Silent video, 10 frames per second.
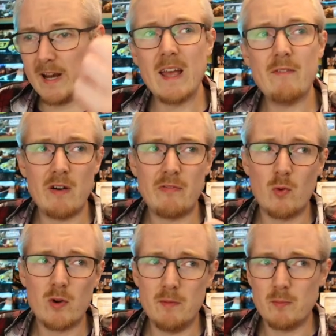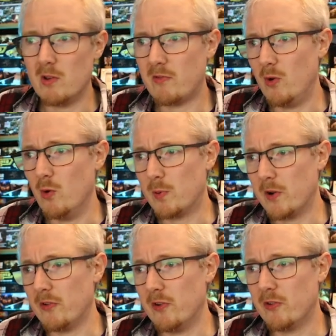to give up 14 points for no
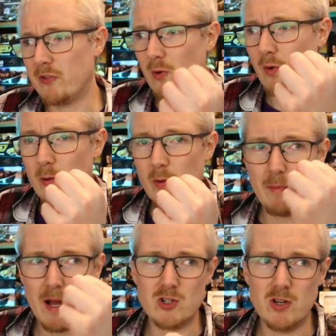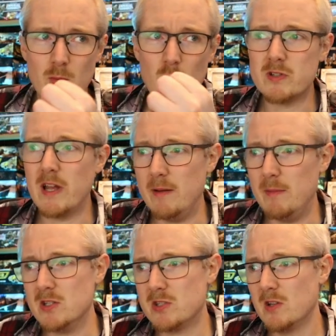prisoners, so I would imagine most
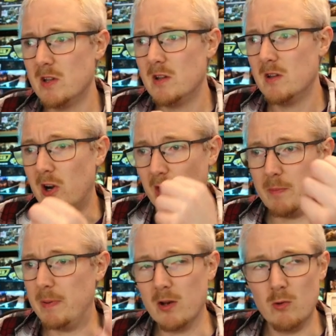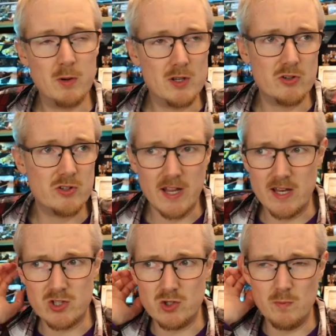enemies are going to pick no prisoners
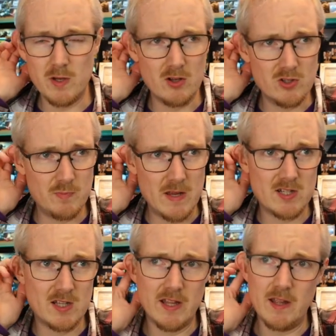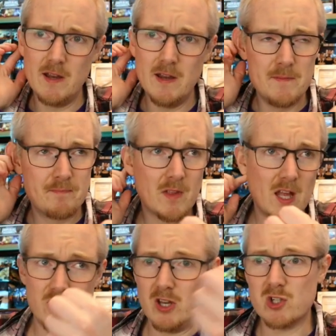against you because basically
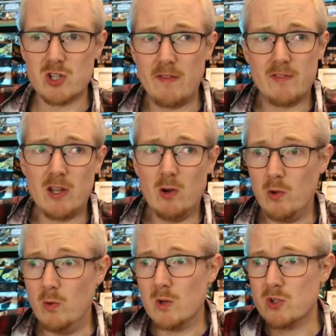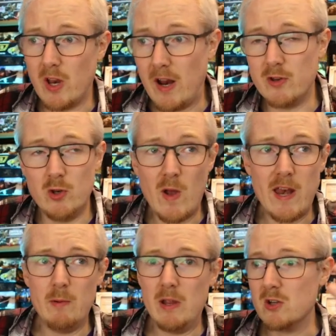they're just going to have to kill you, which they're going to have to do
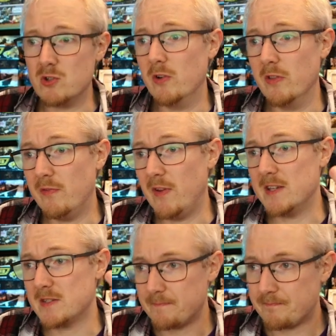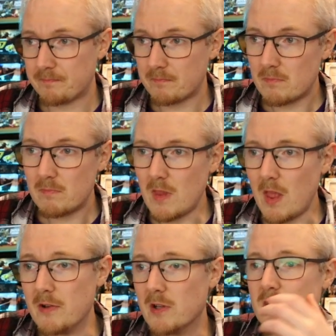anyway because you're in their face.
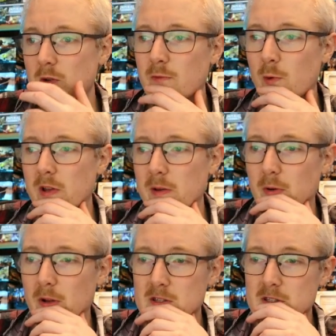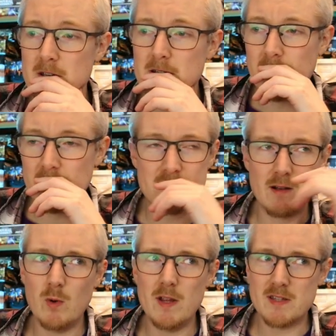They're going to score 14 points. And in
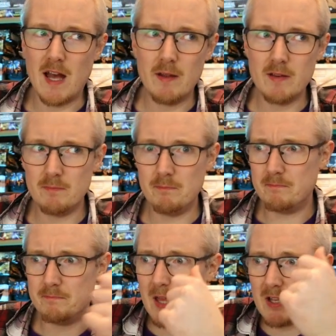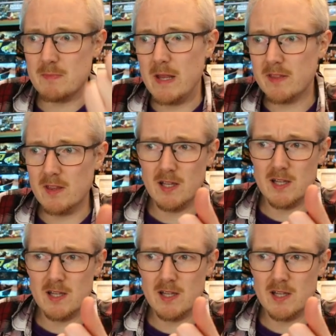some ways that does make the